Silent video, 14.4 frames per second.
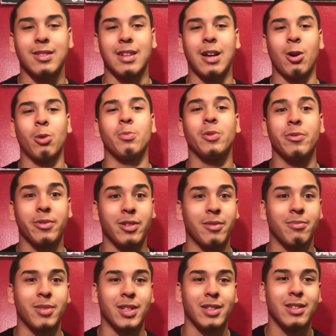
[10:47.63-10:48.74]
hope you forgive
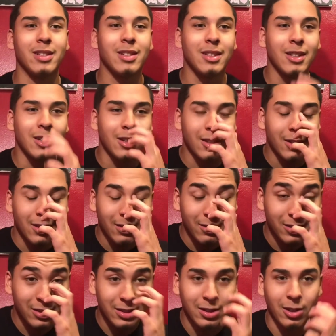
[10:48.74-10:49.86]
me.
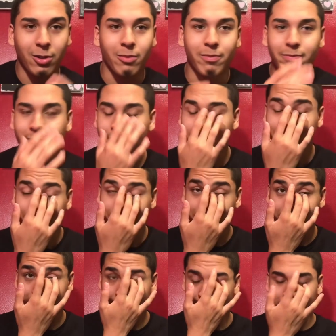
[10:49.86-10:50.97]
So
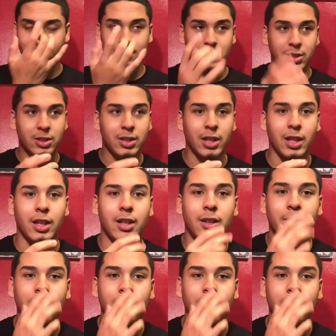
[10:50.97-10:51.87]
she,